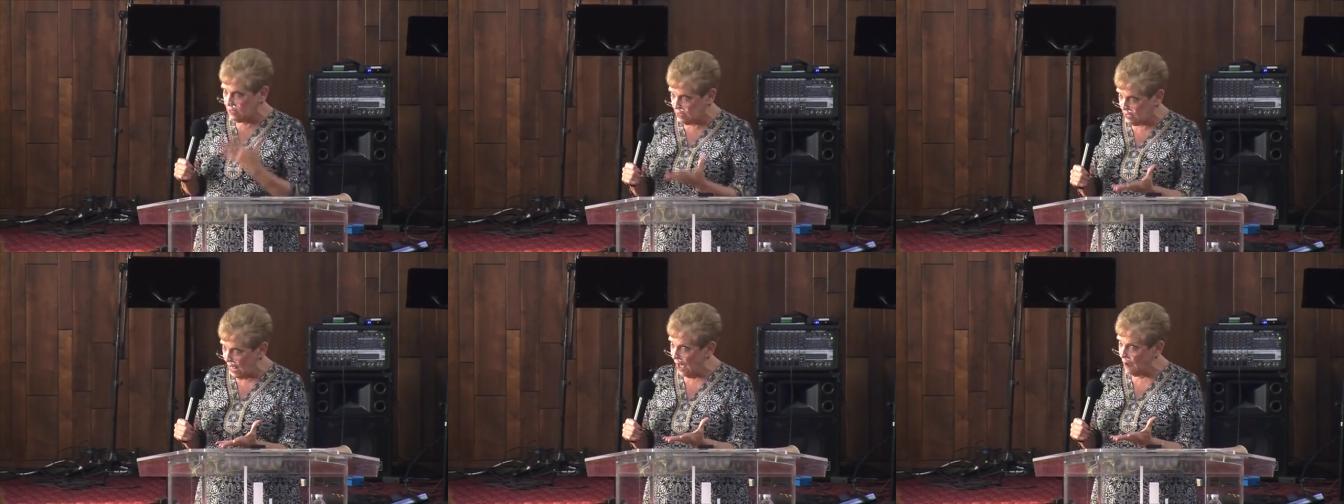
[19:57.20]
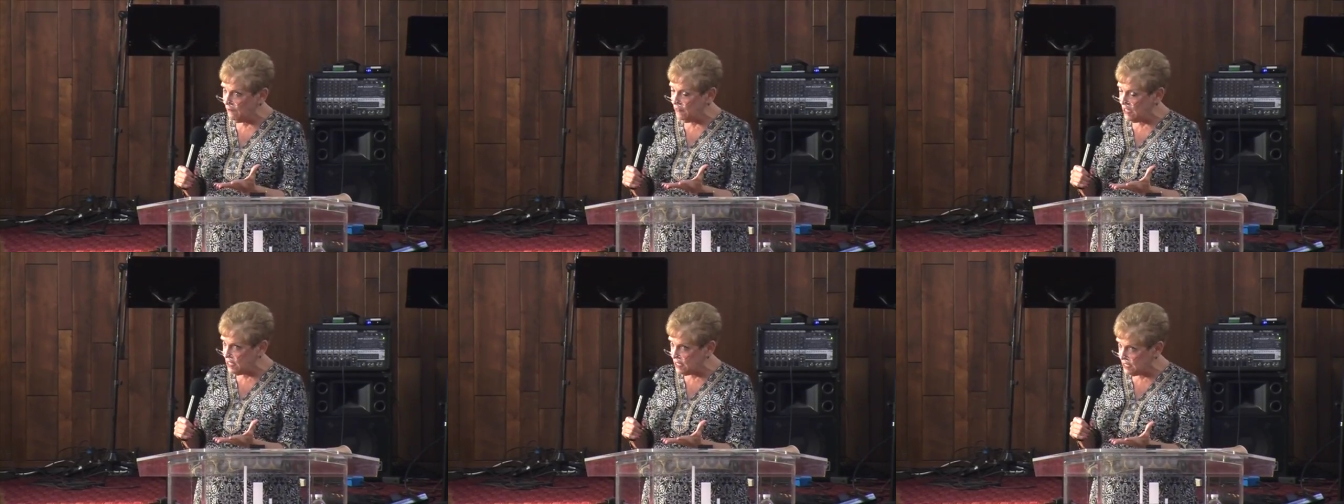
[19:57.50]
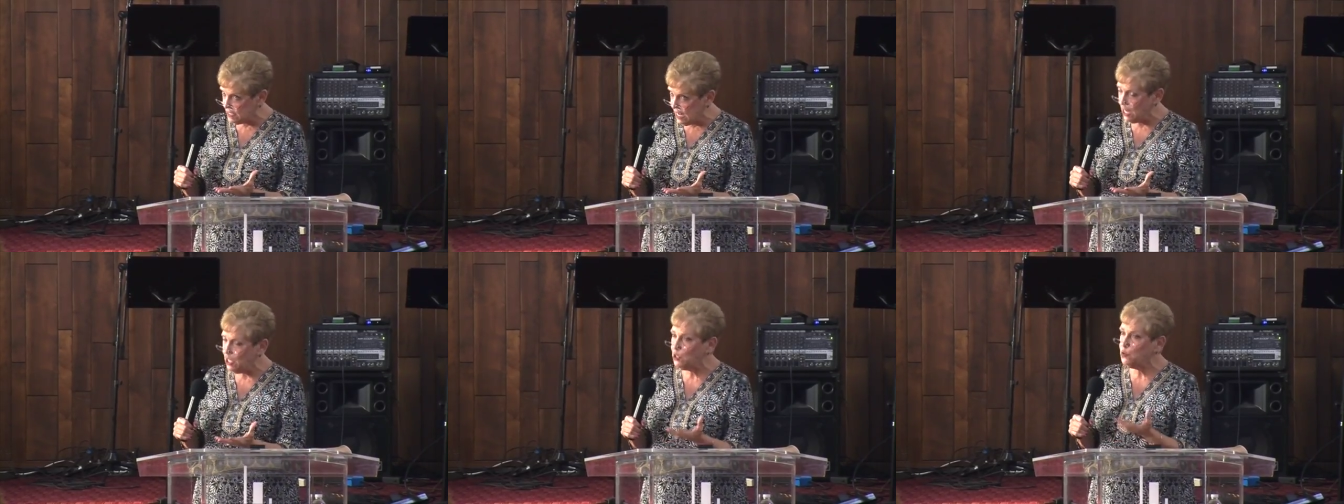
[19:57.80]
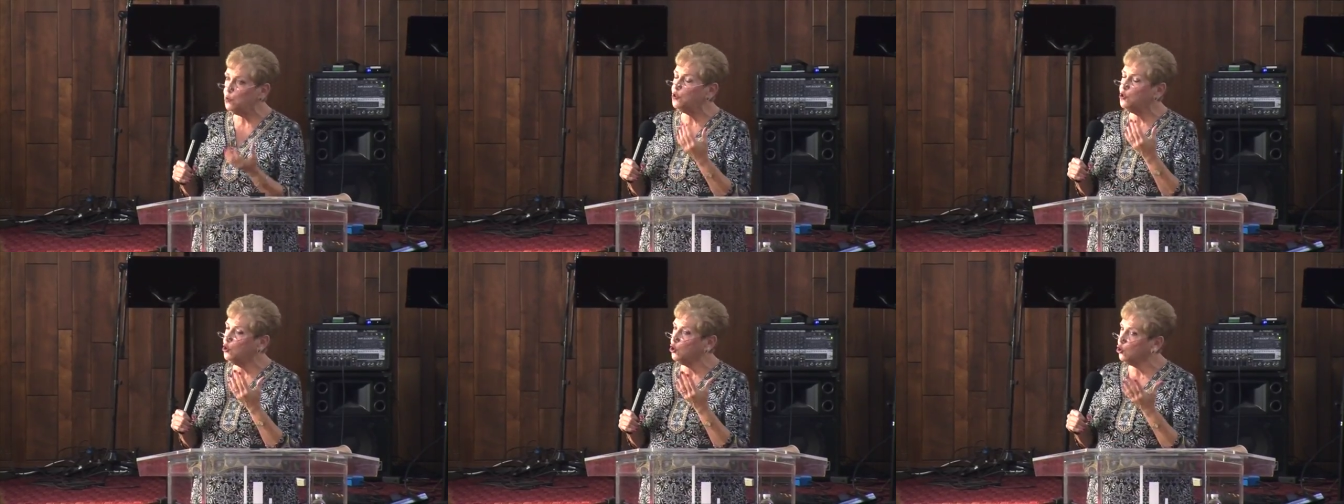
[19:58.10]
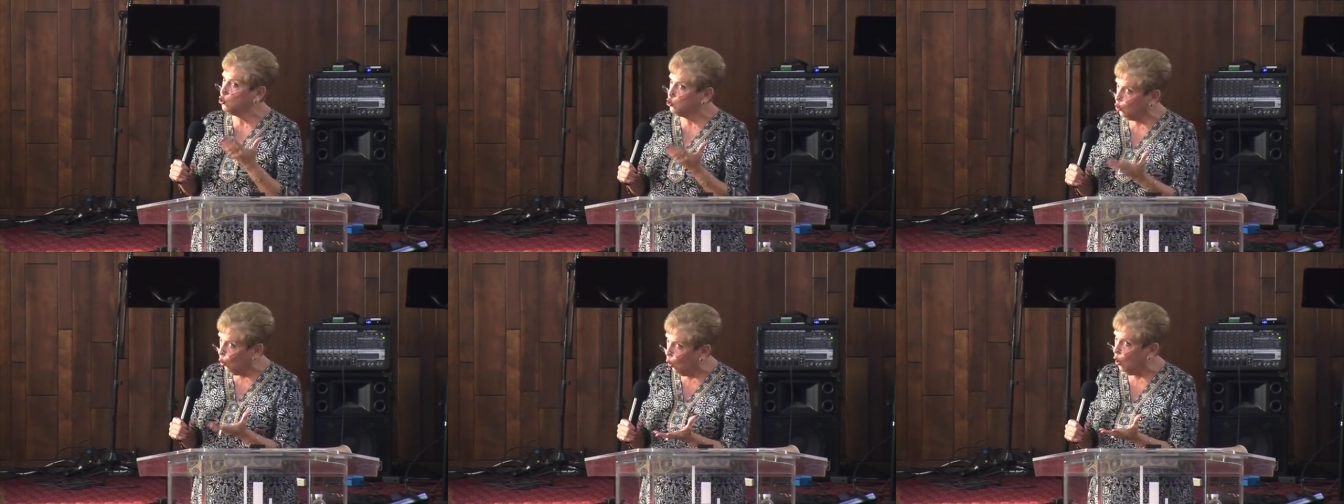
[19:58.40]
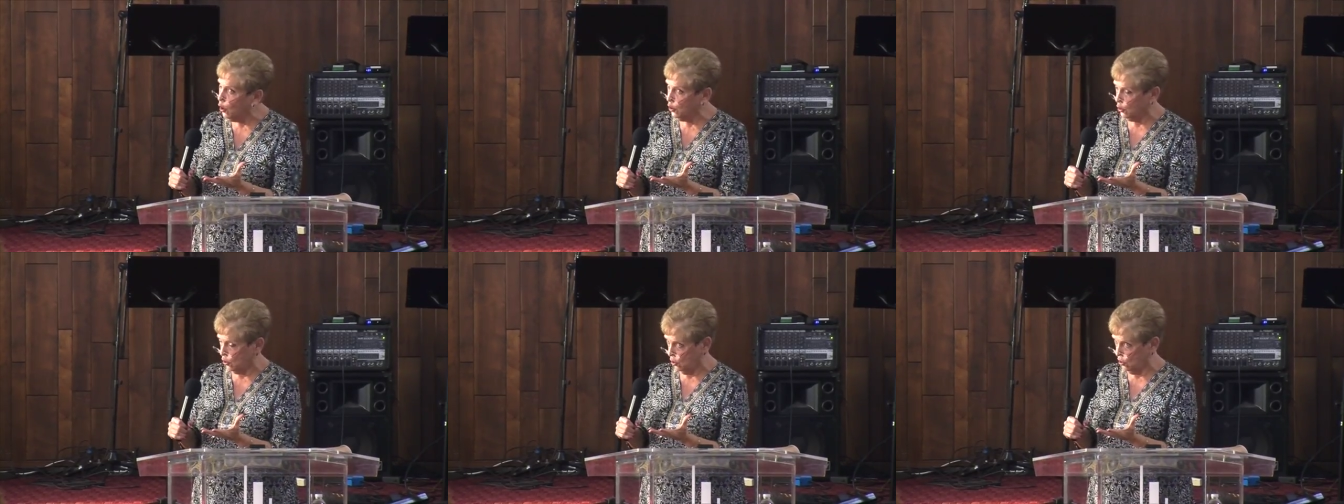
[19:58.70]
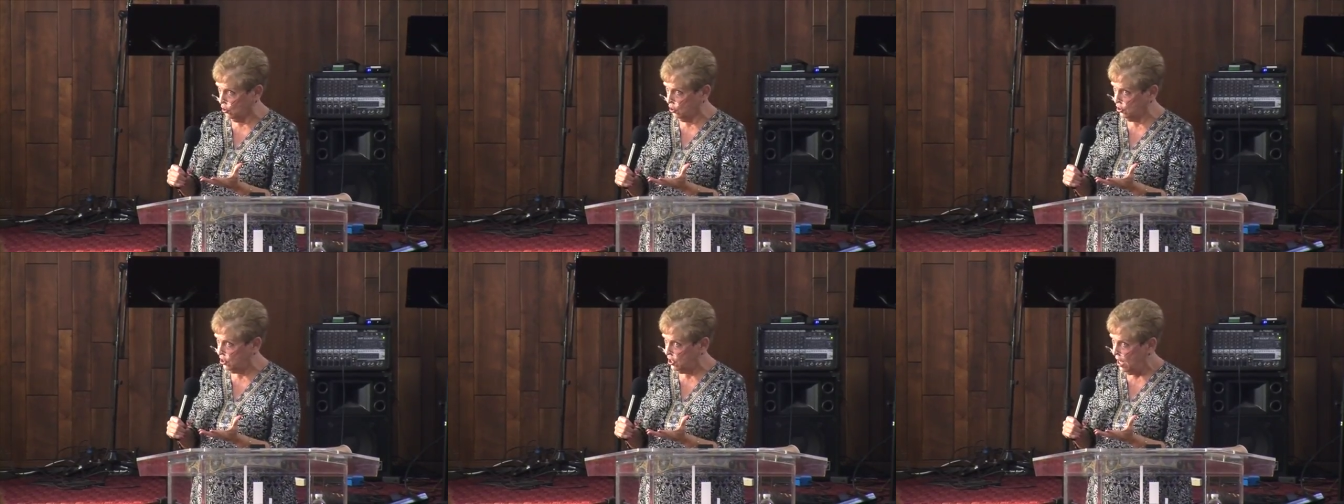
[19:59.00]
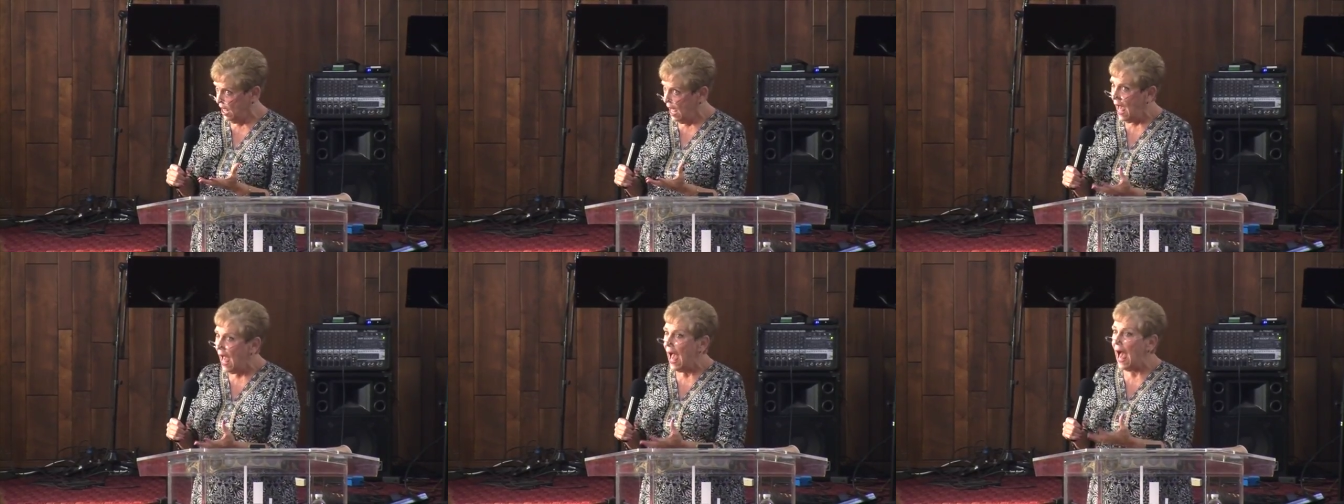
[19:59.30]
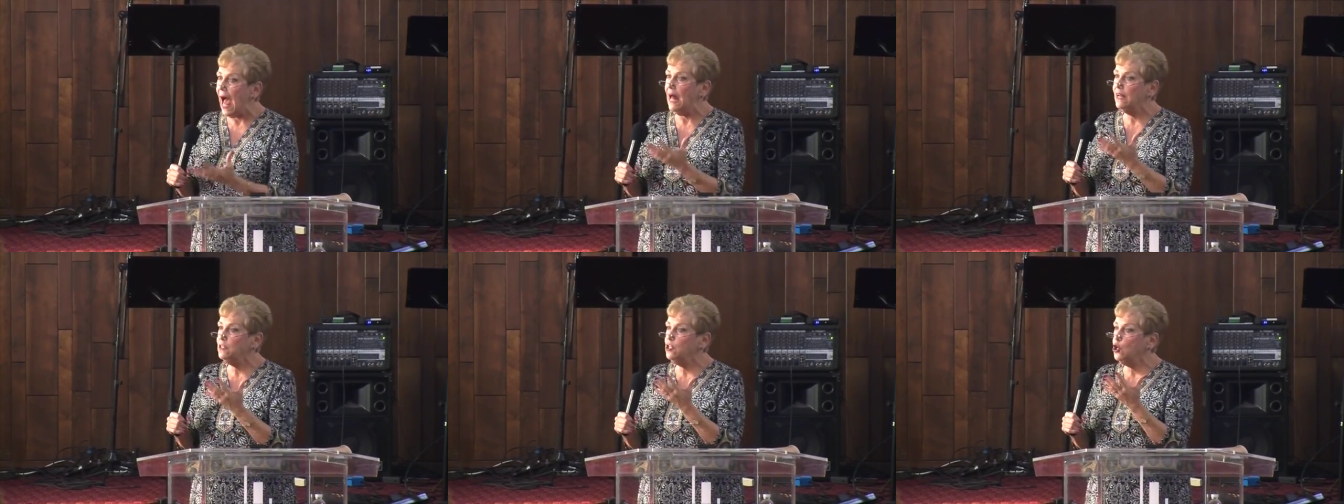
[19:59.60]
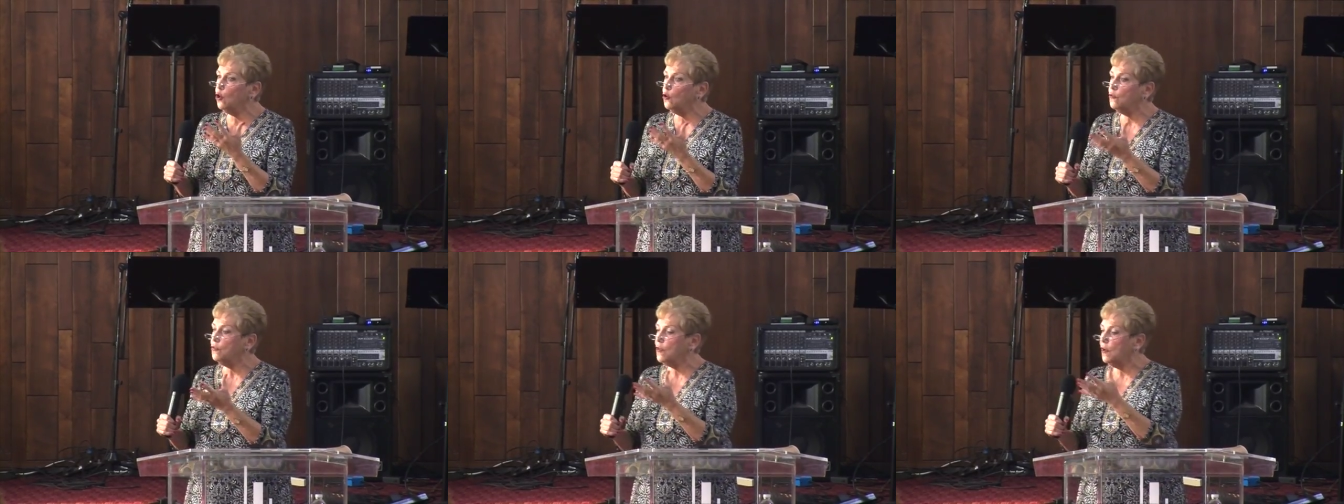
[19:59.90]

having sex with your daughters and you're